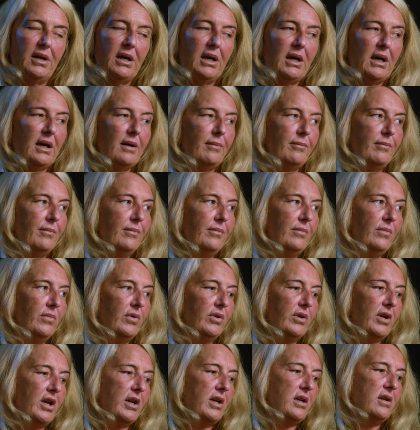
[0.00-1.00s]
Um,
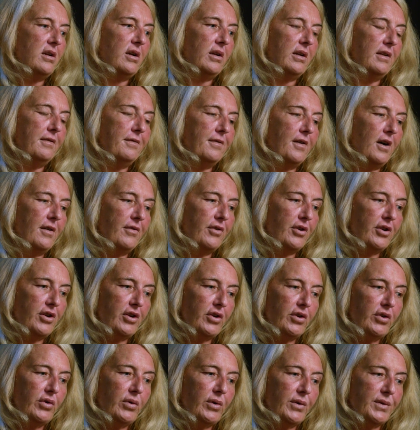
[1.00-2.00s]
well, 1995. I don't
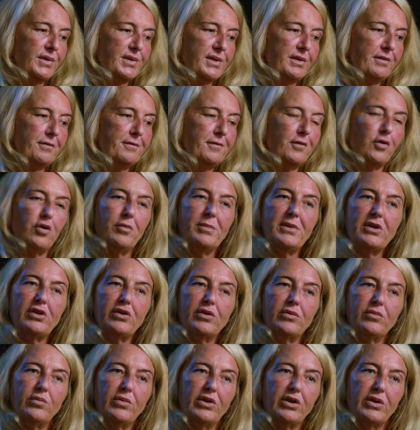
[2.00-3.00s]
know who I was informing
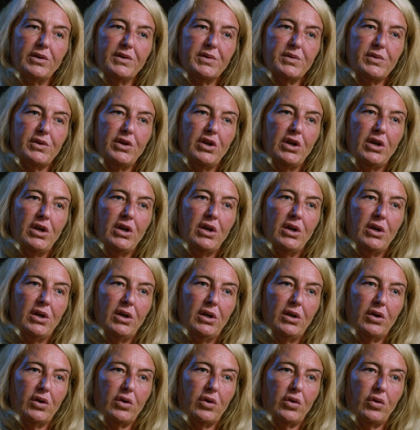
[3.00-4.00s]
on when I was
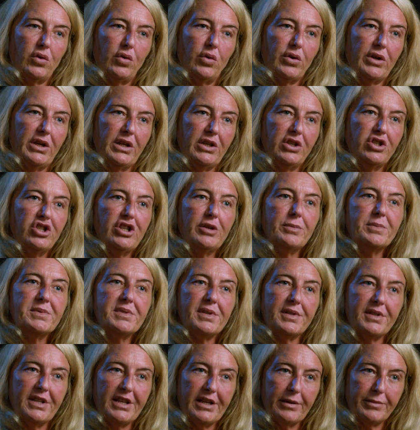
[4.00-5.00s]
cooking chips
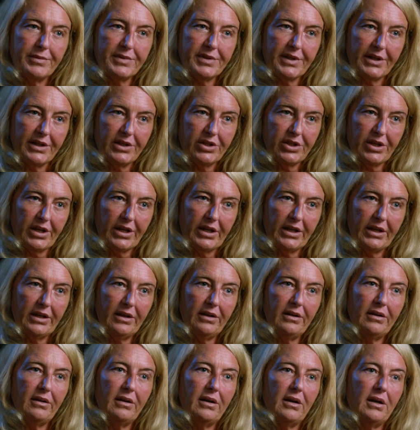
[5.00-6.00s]
at the
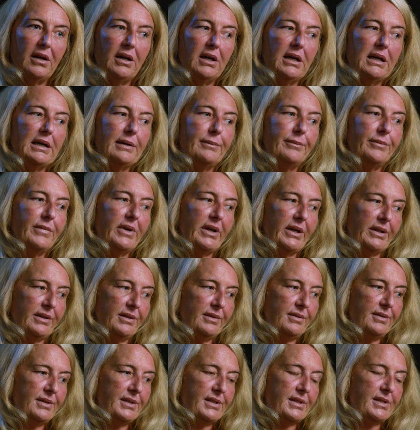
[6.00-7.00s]
MCG um,
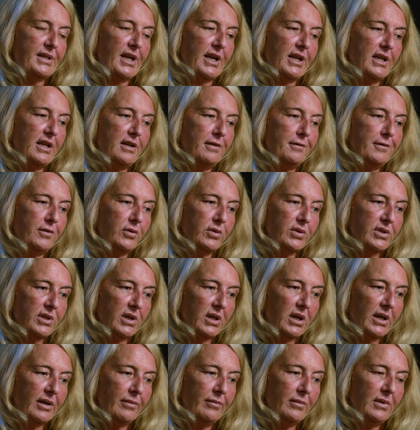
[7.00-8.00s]
and studying full
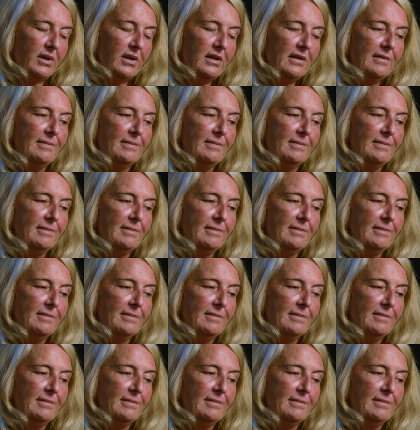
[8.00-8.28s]
time.